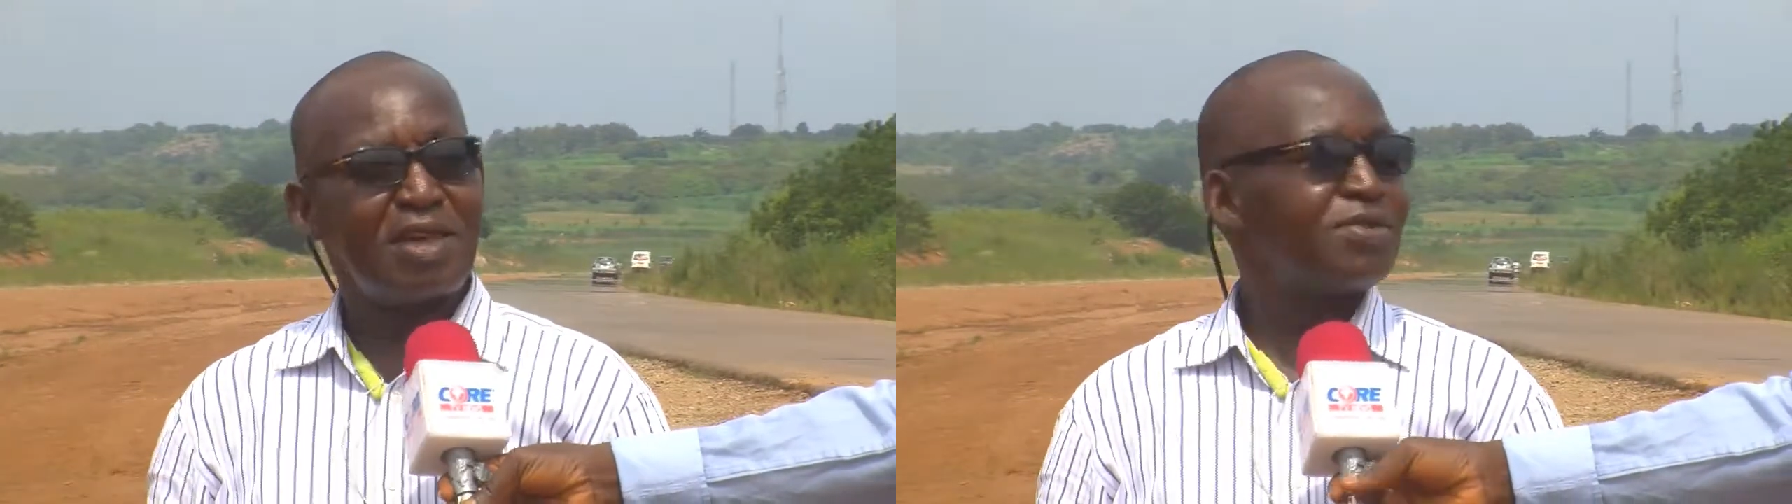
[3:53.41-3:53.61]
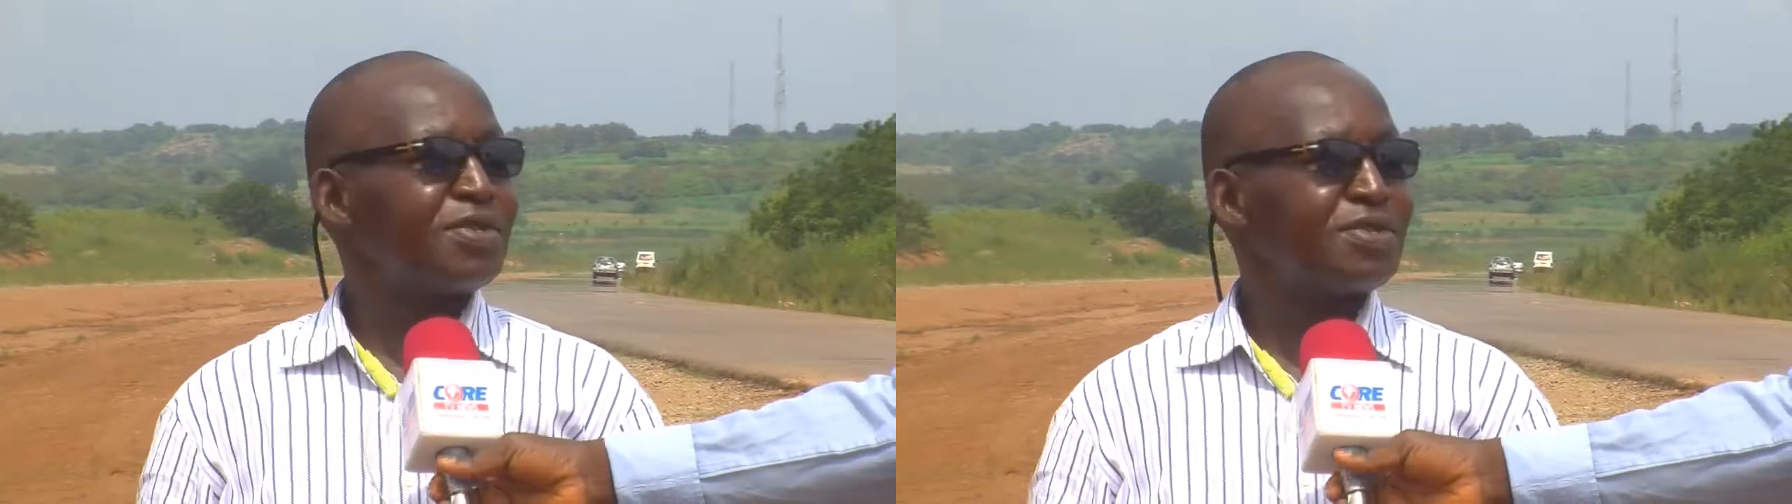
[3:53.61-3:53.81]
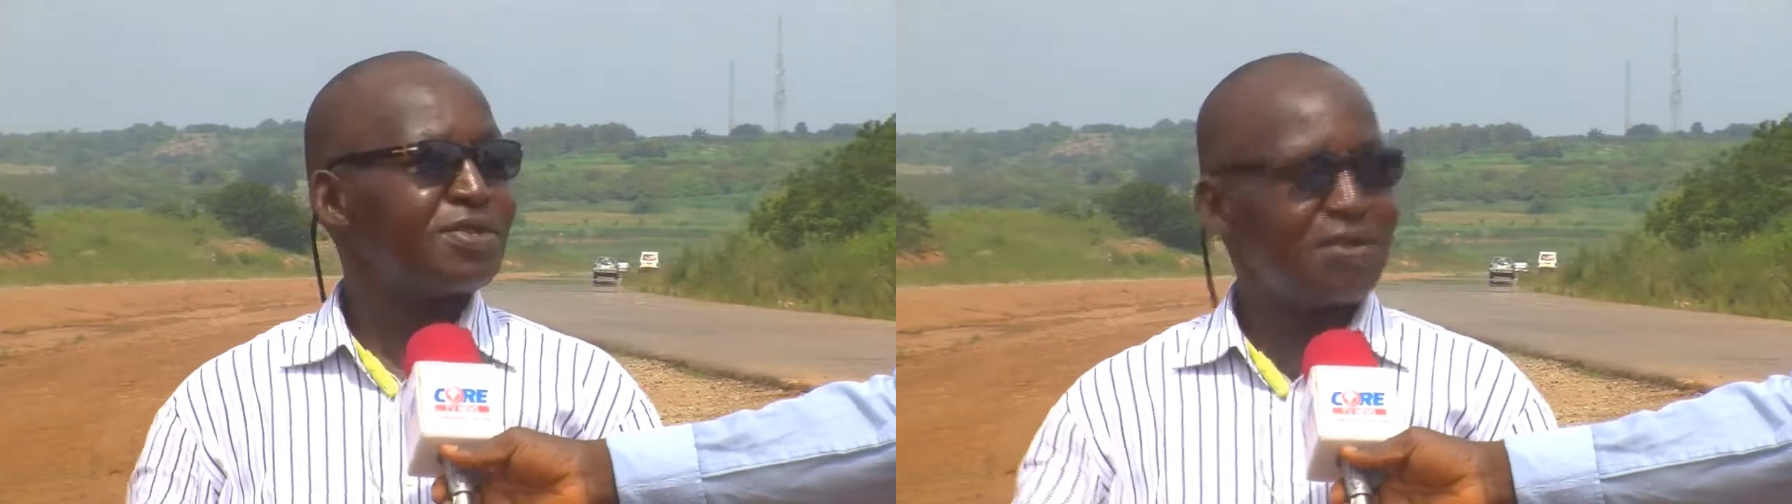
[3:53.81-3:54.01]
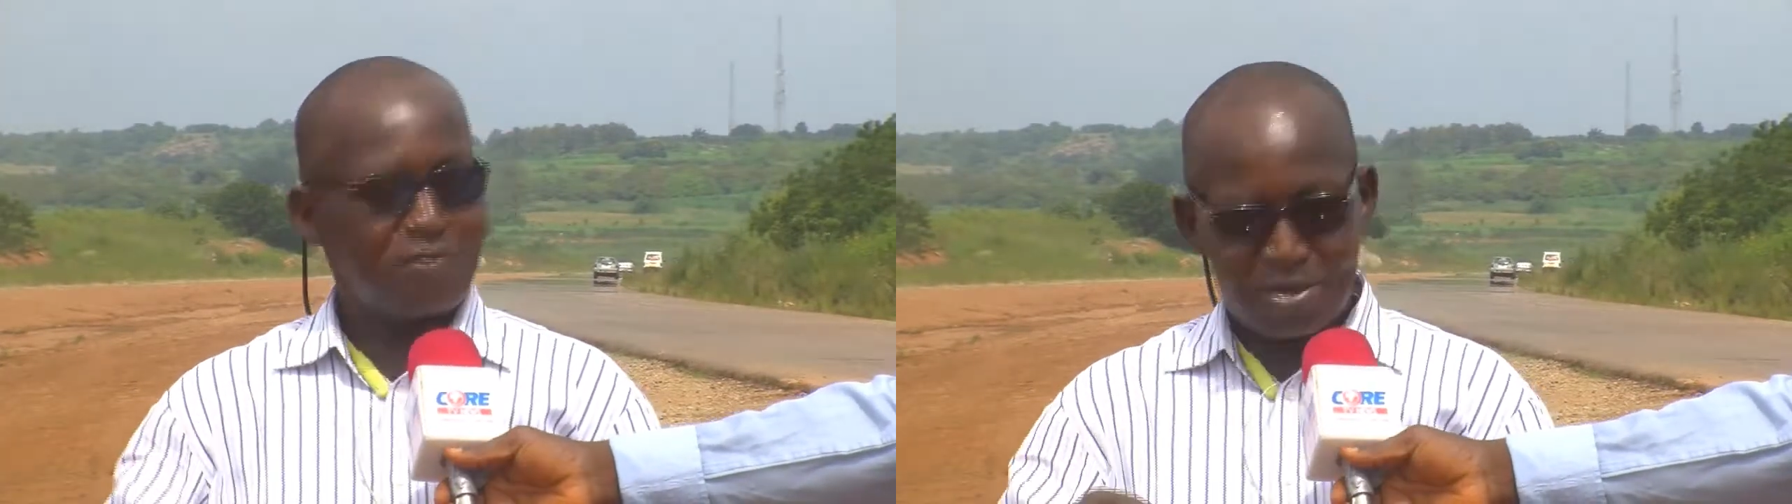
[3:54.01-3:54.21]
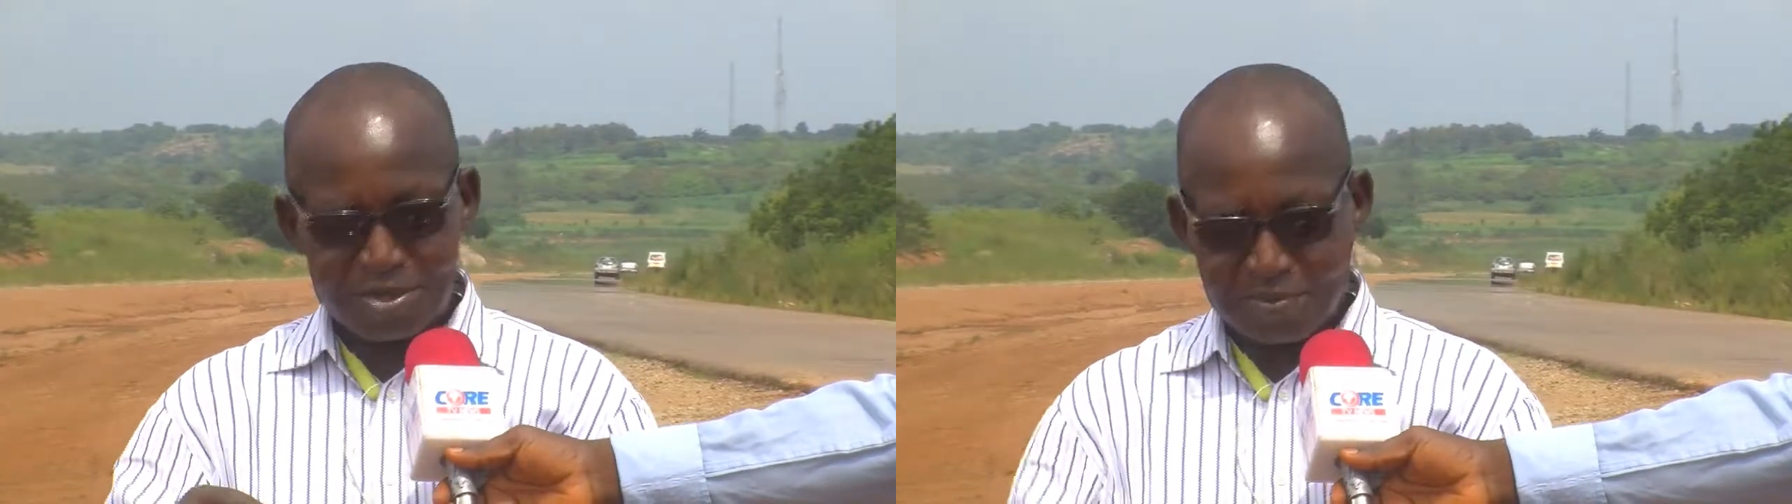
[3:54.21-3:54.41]
are using,
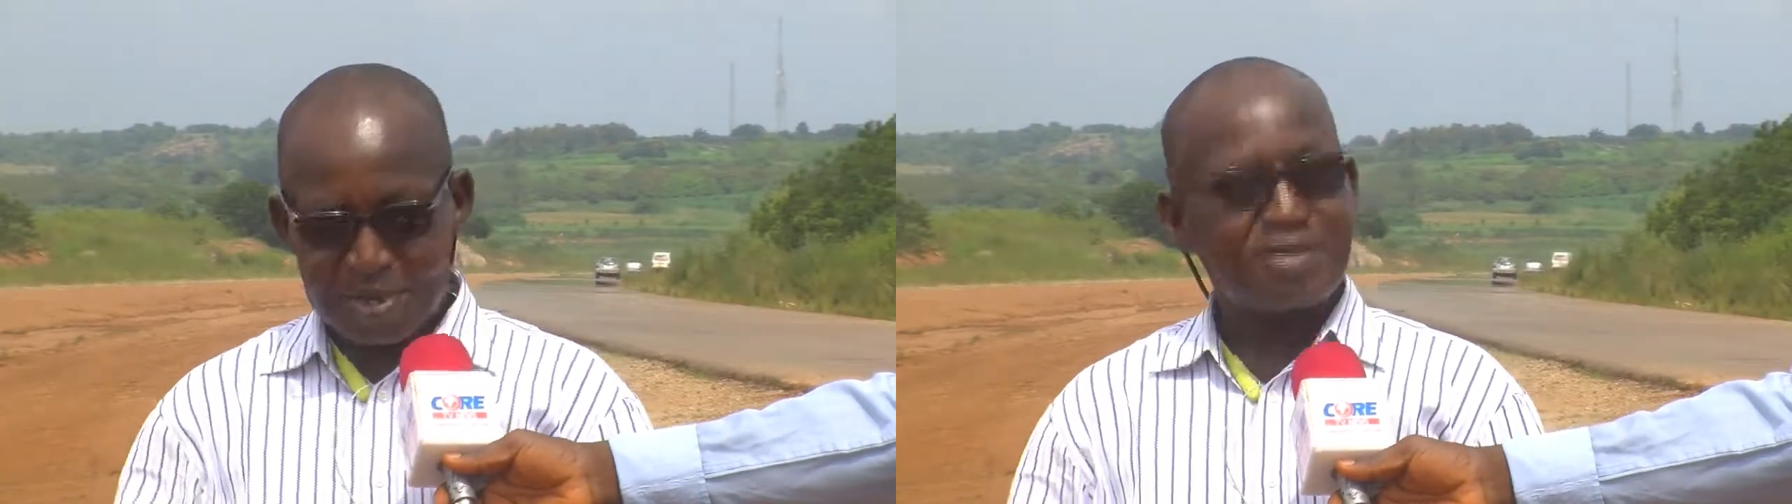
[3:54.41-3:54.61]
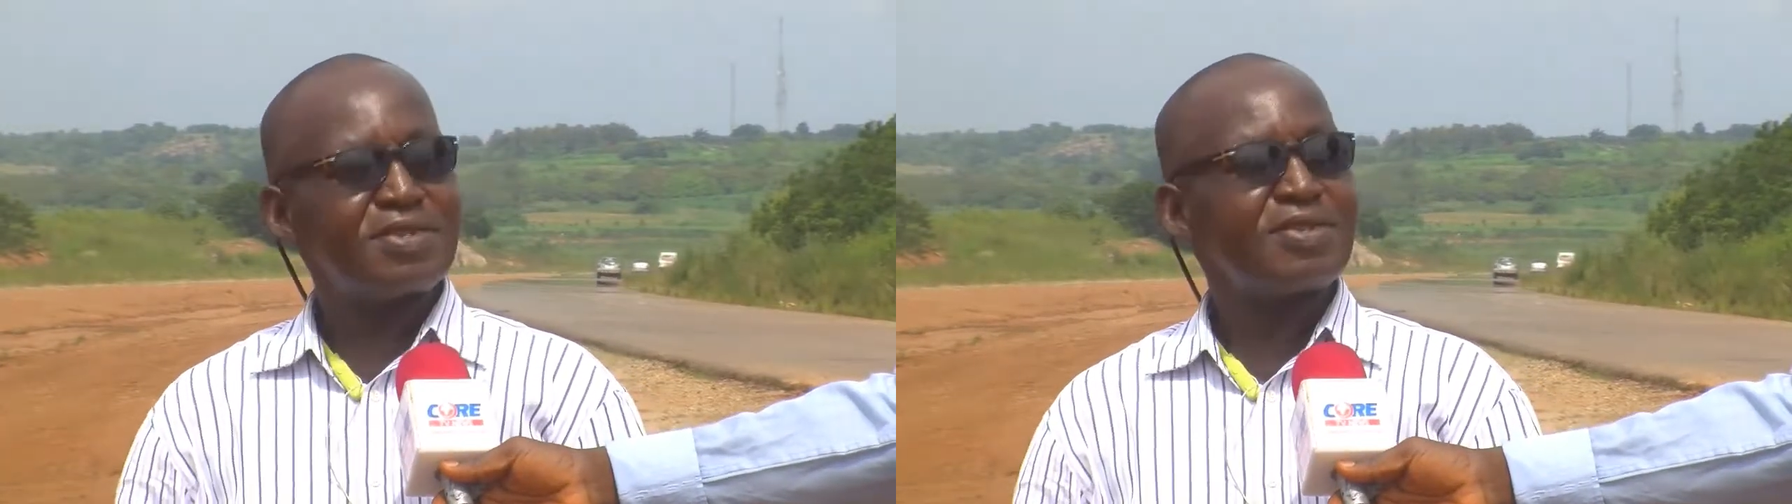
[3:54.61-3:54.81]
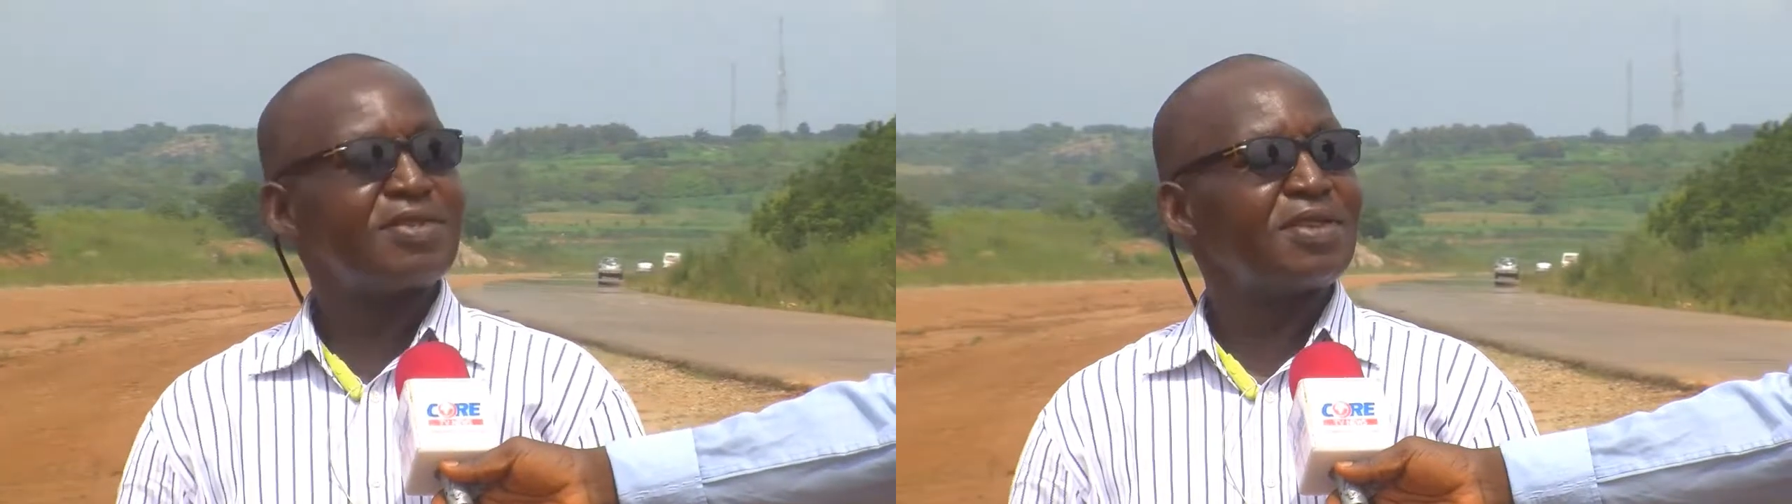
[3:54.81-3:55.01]
reinforcement,